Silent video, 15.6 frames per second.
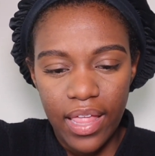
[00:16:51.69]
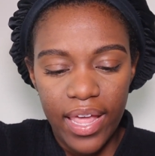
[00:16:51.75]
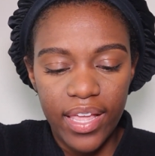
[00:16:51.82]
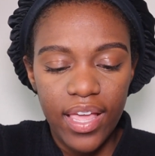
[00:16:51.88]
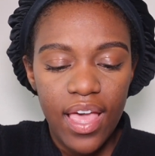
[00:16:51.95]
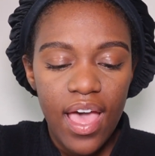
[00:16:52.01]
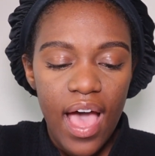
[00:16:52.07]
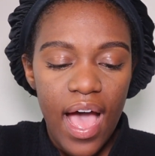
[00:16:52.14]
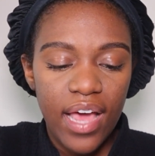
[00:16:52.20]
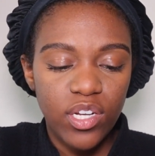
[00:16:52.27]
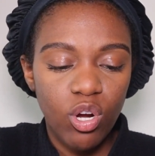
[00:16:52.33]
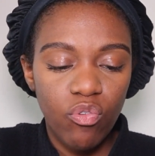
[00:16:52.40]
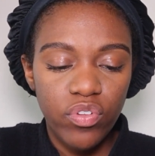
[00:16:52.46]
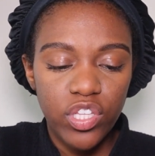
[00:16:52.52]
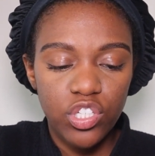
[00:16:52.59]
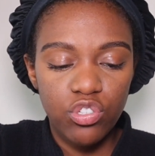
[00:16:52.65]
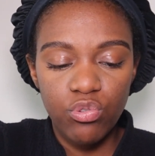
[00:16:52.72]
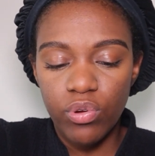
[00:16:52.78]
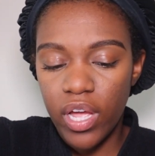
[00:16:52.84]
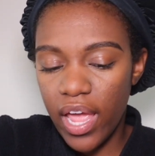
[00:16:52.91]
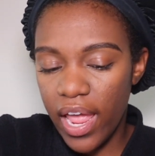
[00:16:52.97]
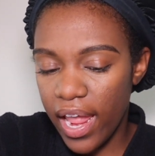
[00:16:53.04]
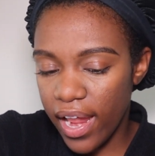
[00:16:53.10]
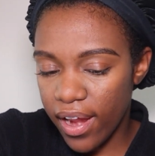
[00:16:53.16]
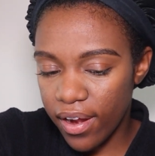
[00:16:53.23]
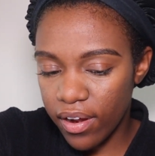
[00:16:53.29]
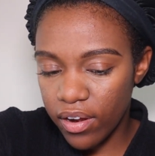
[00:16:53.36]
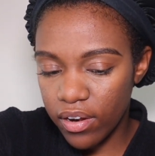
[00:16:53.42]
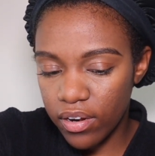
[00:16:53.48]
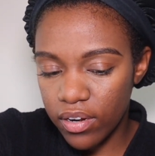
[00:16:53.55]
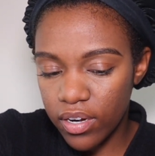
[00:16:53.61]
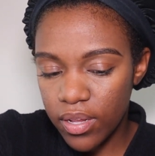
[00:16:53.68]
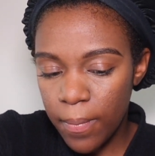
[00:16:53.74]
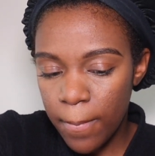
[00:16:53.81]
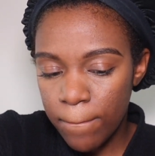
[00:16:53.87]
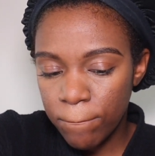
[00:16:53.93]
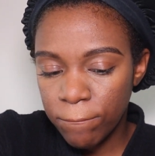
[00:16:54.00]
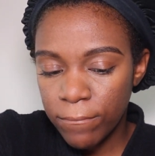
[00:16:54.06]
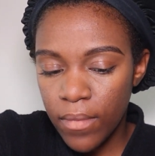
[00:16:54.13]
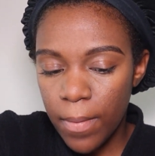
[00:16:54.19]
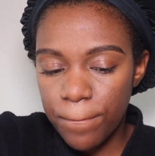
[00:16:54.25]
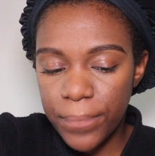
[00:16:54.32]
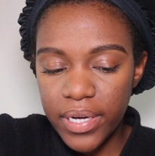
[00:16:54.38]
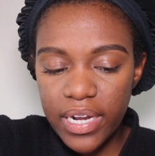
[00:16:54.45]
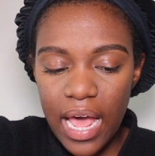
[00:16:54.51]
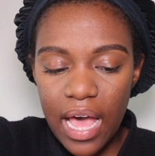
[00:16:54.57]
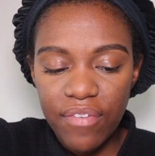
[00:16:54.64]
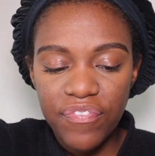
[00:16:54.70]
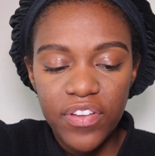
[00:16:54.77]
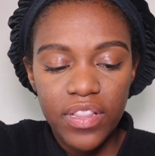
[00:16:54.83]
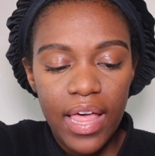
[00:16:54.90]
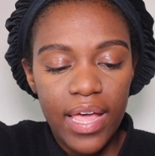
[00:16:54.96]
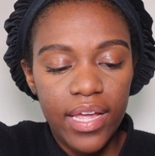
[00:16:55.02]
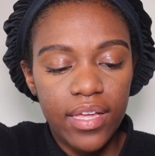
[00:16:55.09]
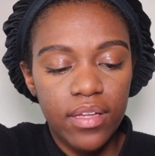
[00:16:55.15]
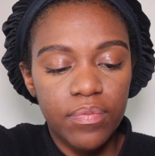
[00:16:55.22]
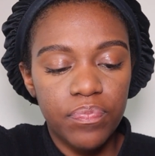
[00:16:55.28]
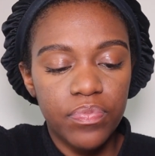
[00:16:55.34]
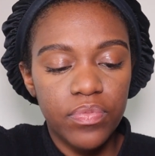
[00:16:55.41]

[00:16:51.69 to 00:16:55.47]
Like I don't really do hair, but I feel like